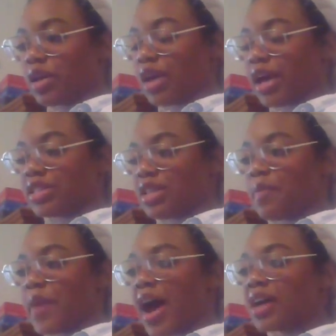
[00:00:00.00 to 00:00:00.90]
guys in the
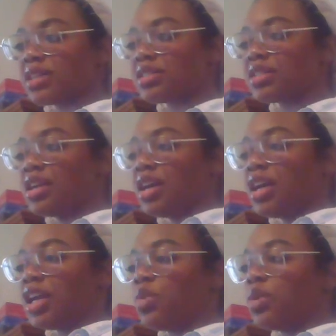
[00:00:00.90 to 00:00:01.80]
past.
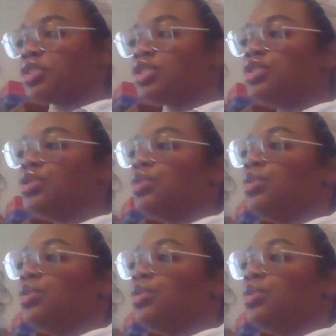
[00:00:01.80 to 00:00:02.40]
He wants to